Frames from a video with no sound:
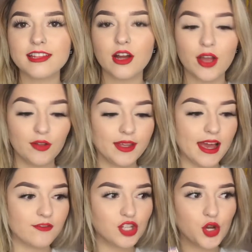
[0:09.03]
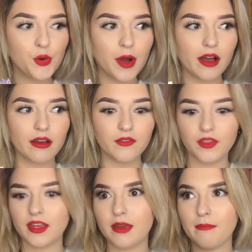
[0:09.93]
Now I only have two of
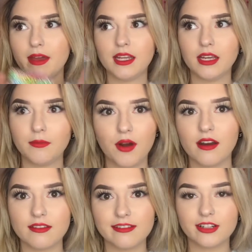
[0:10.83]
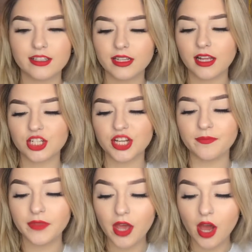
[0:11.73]
the many products that are in the collection